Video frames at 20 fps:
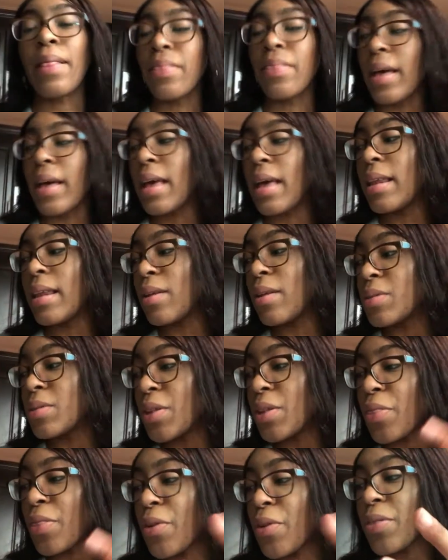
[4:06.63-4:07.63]
and then there
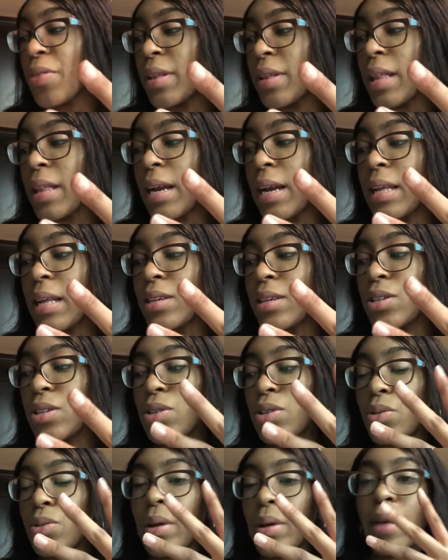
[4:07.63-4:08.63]
was a third thing that I needed
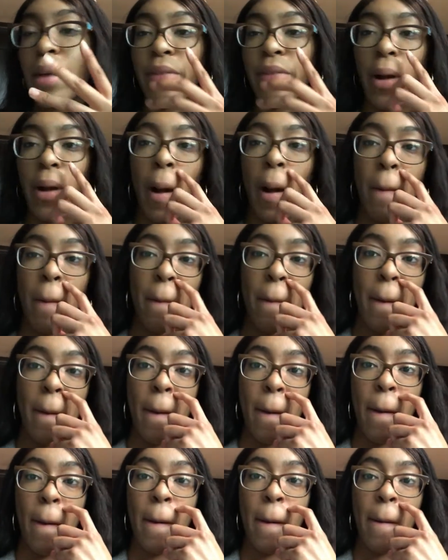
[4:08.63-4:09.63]
to do and I forgot.
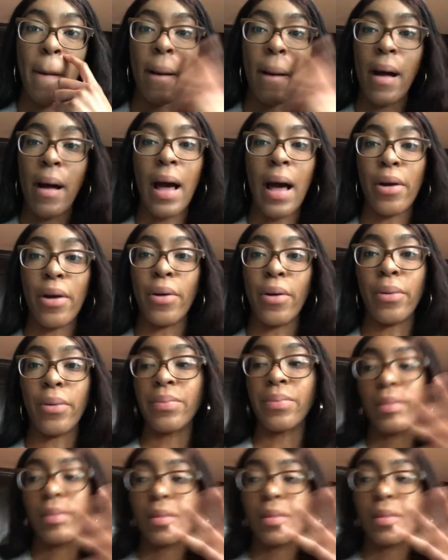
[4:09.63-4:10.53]
I don't know.